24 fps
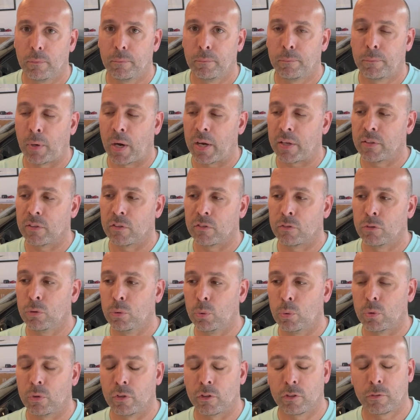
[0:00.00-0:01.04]
buy the
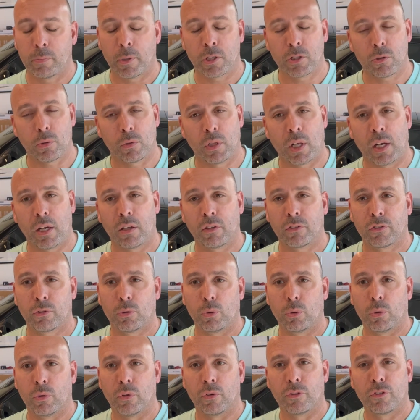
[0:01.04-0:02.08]
tool, the special Lyle
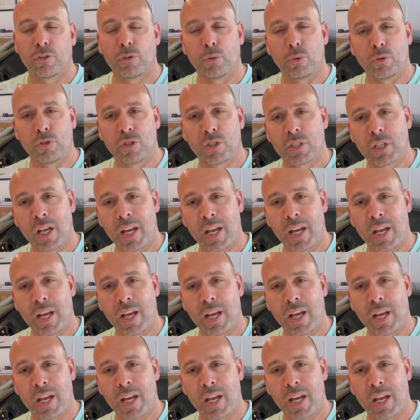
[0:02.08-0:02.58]
tool to